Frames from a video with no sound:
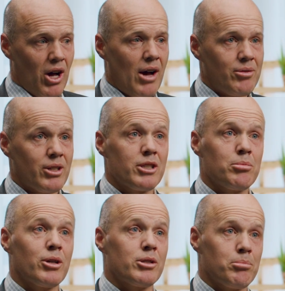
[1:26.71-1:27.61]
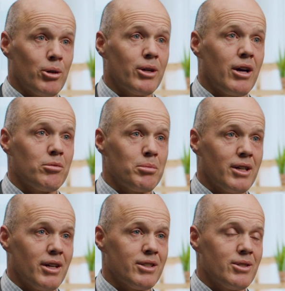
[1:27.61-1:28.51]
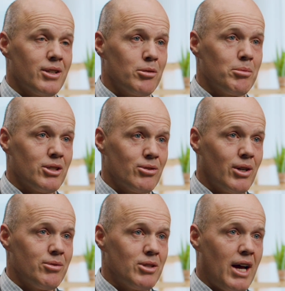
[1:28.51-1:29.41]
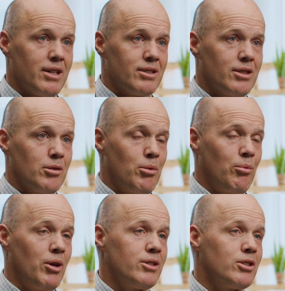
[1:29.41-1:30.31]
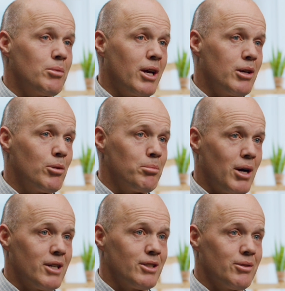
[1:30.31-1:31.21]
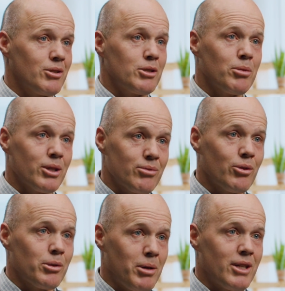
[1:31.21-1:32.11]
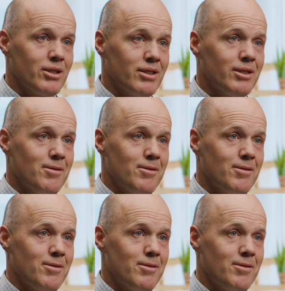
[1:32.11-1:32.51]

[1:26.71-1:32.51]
often experience burnout because of the administrative tasks, but we also make a more positive experience for the patient.